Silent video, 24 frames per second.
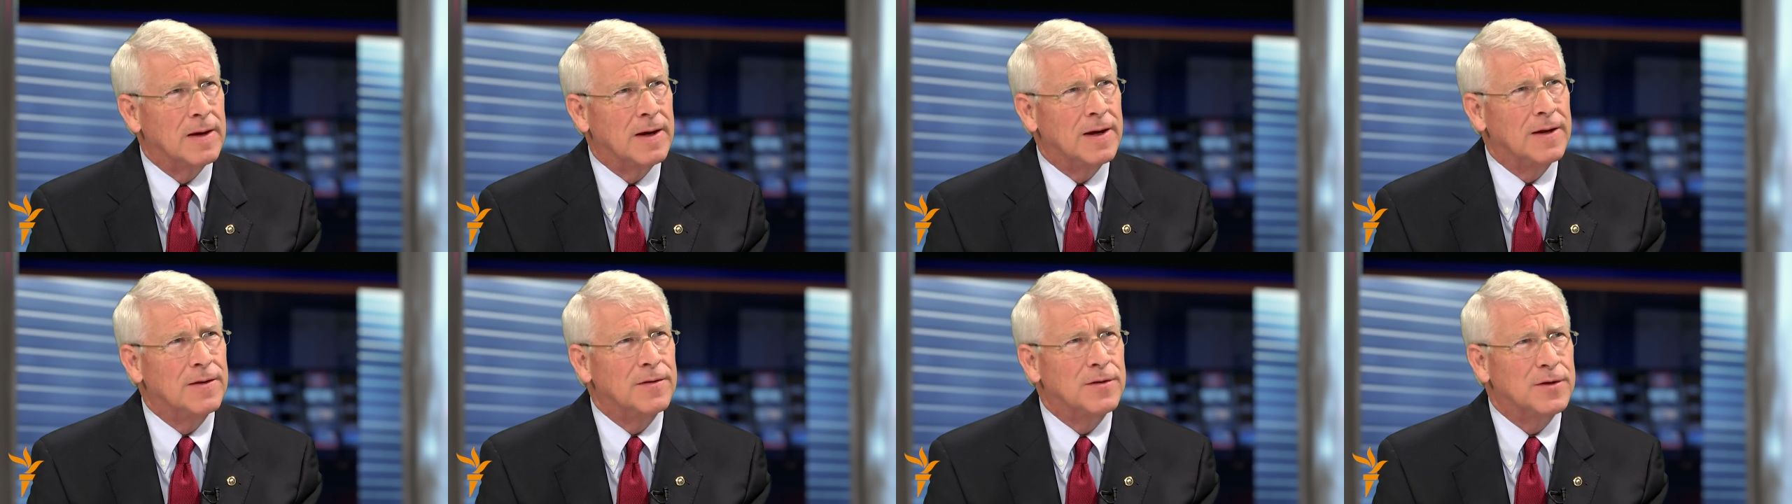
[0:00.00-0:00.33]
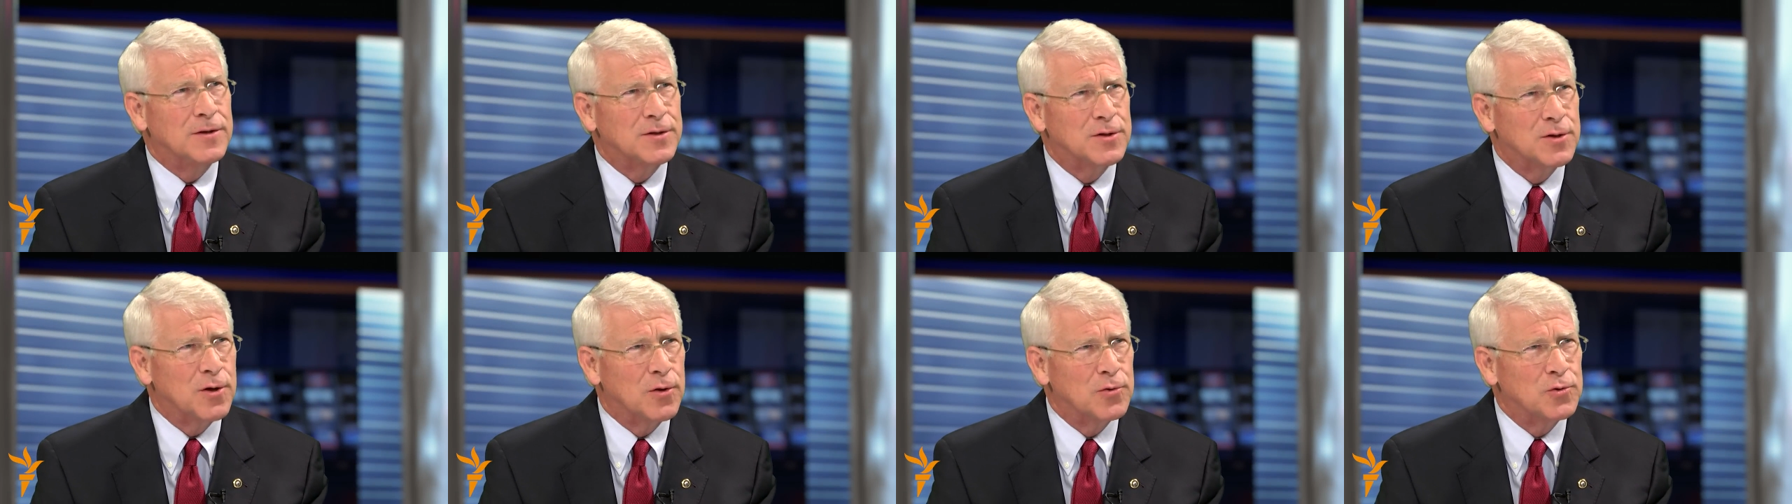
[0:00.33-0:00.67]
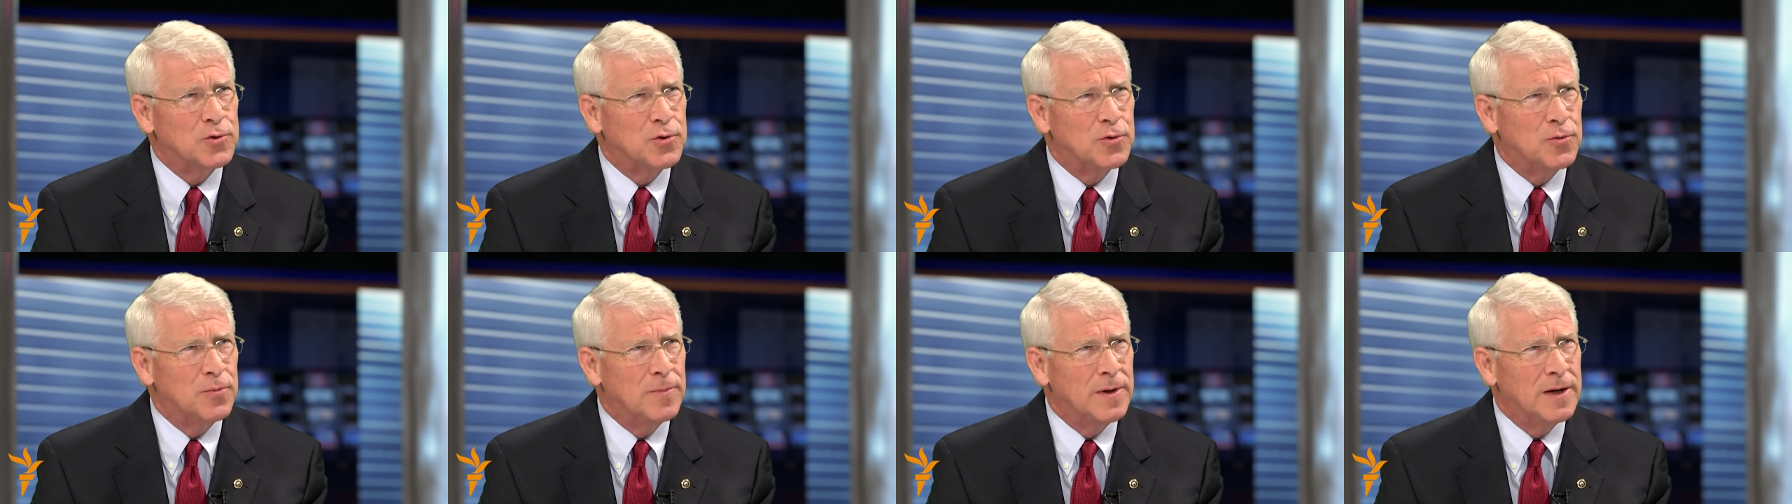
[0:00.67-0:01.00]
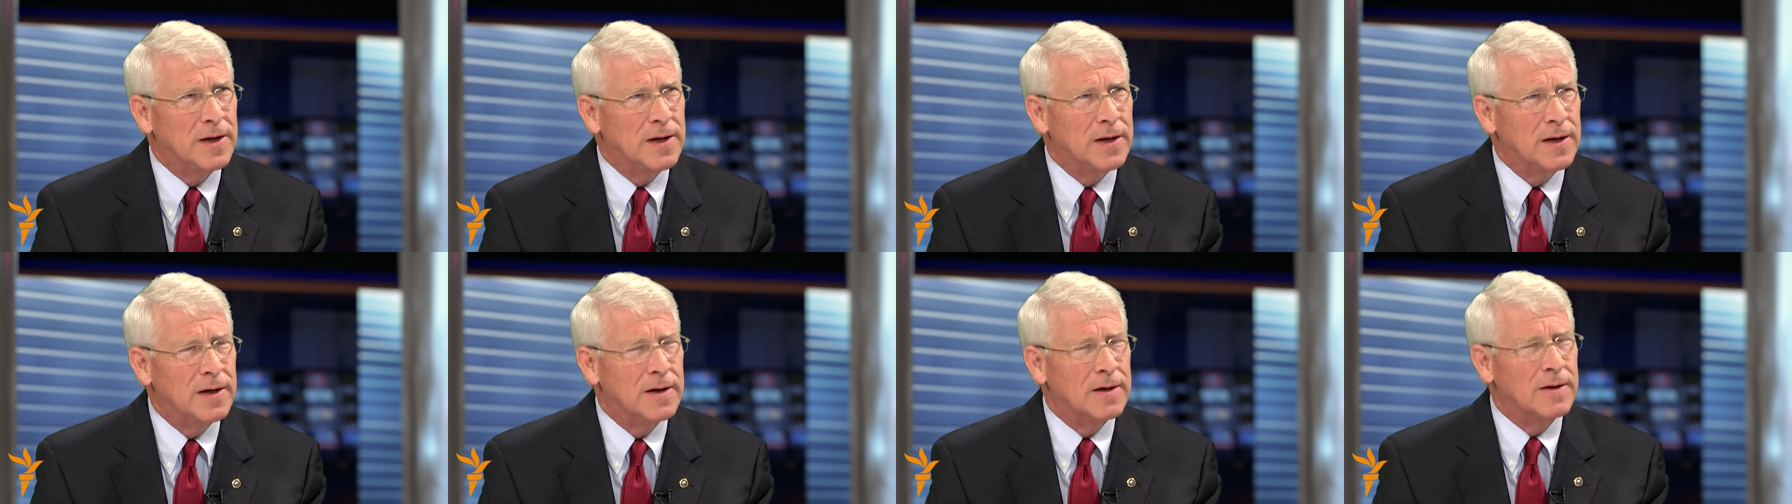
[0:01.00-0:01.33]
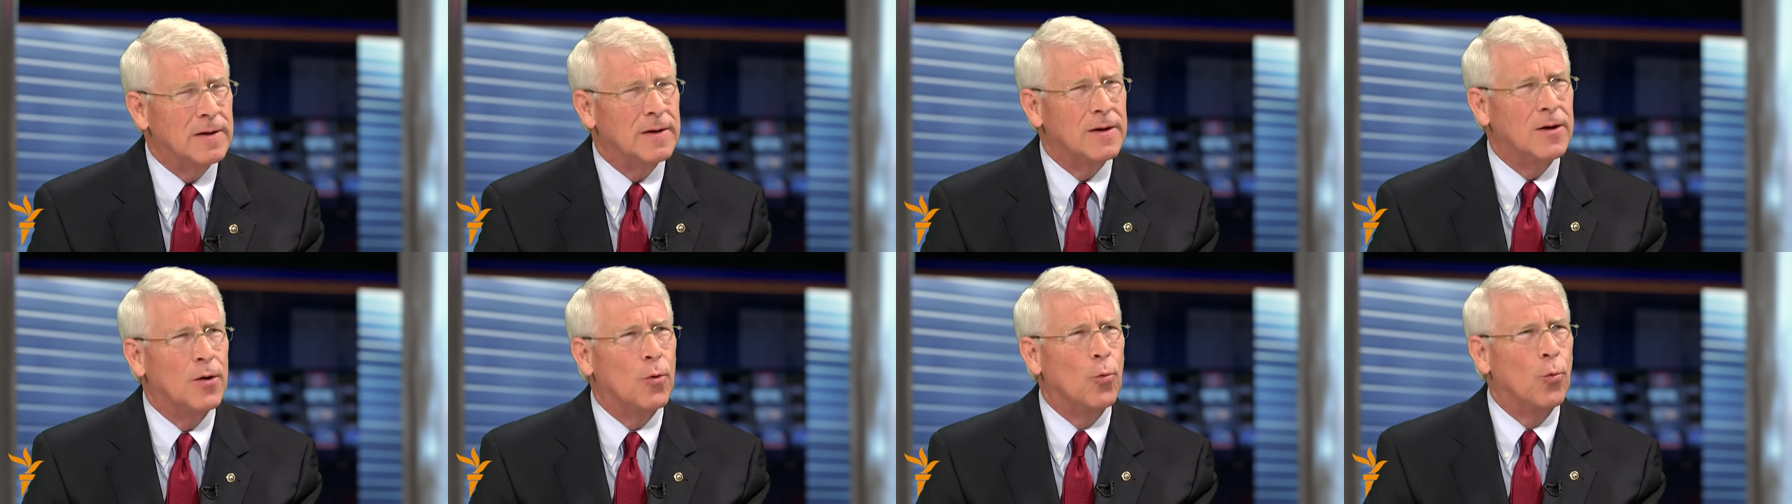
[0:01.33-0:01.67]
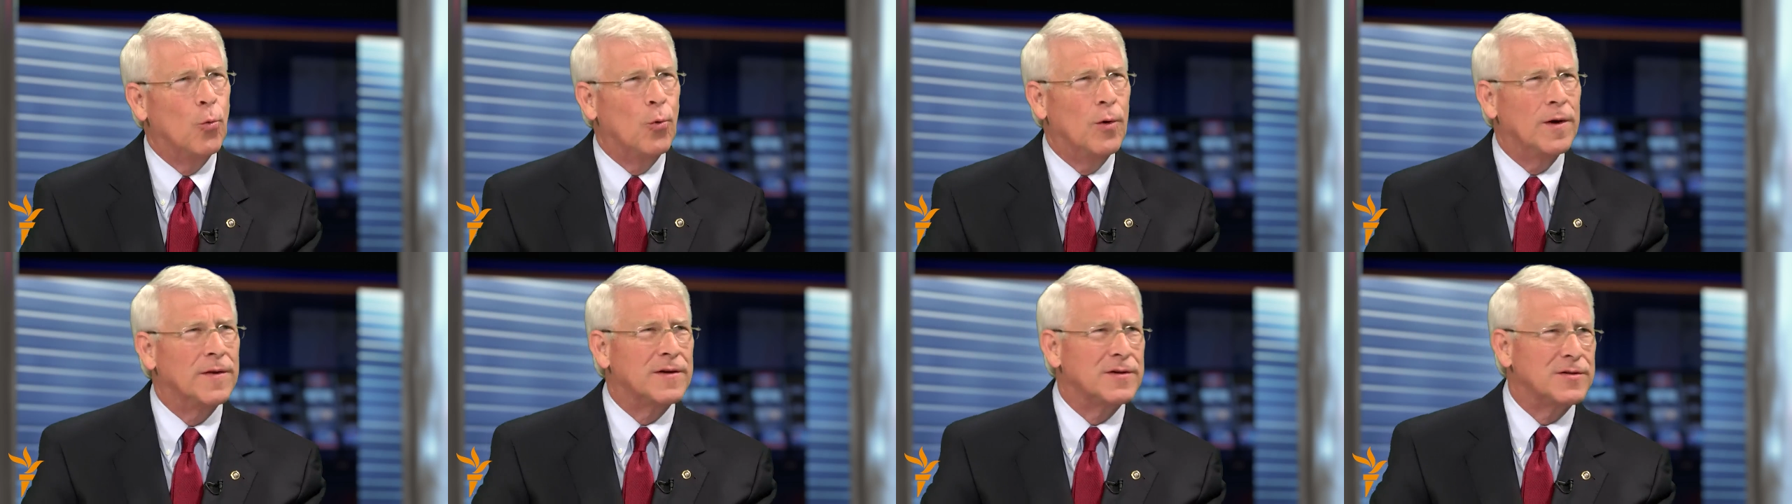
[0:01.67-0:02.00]
in the social media
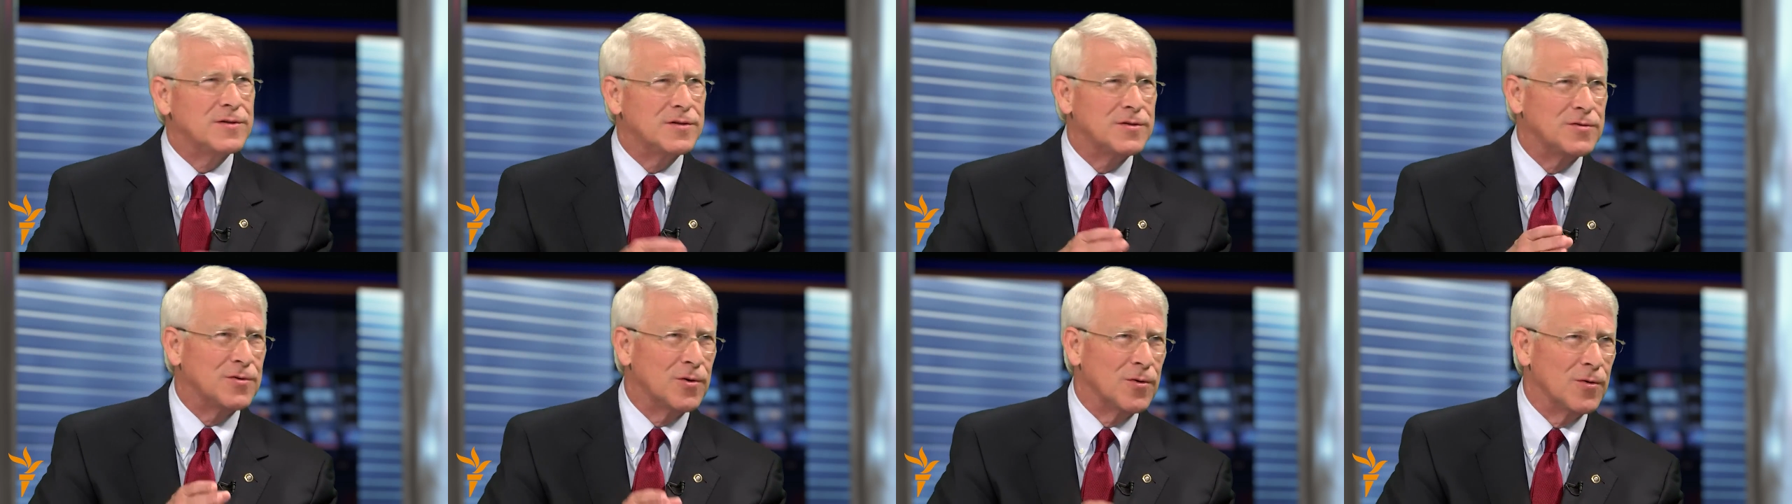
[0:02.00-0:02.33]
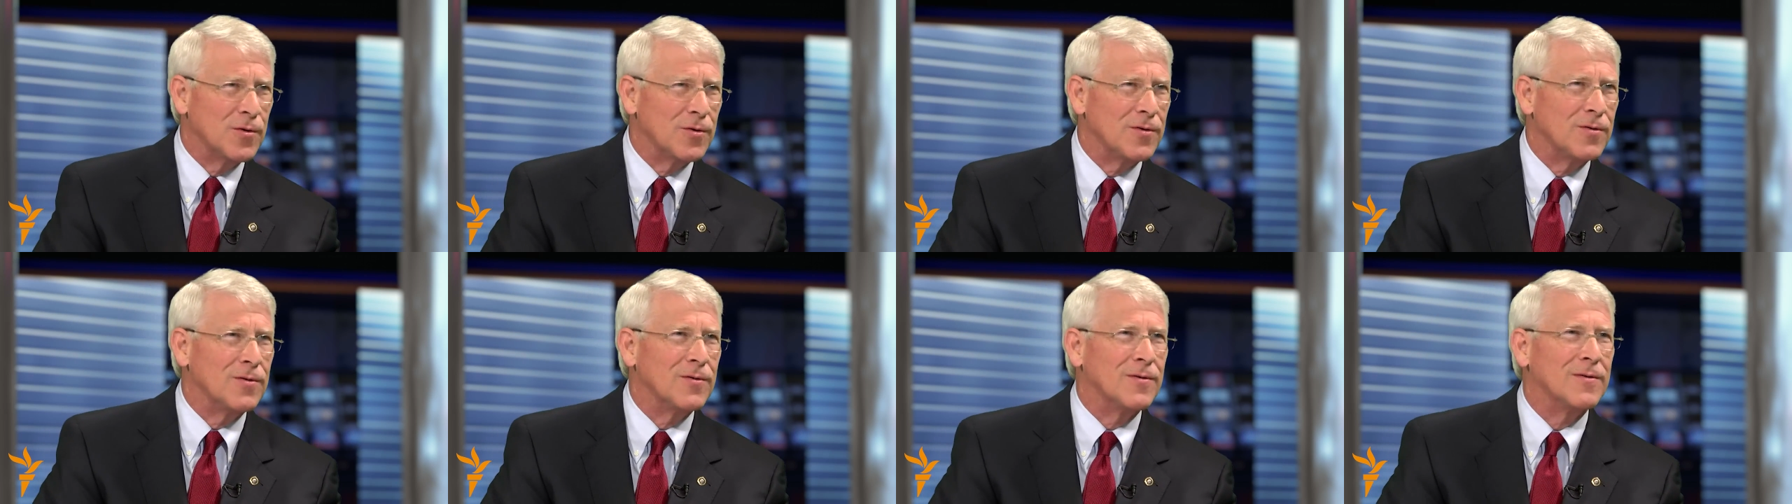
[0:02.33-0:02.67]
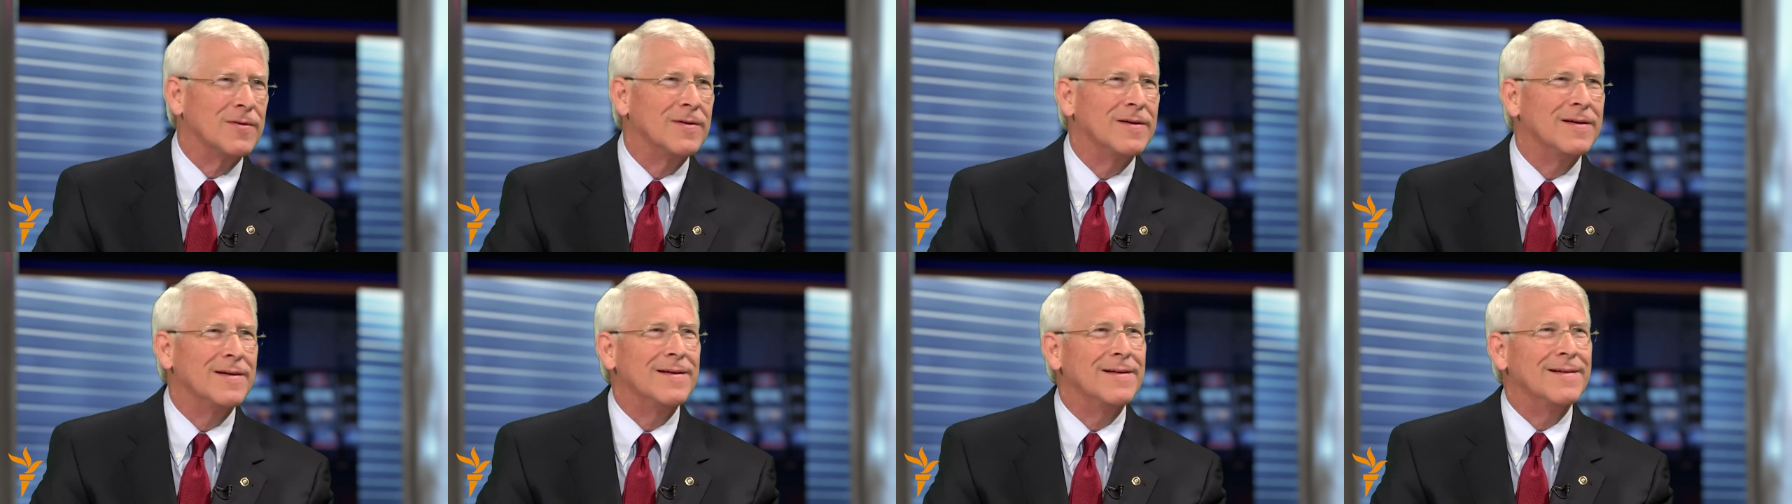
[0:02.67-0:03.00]
with a certain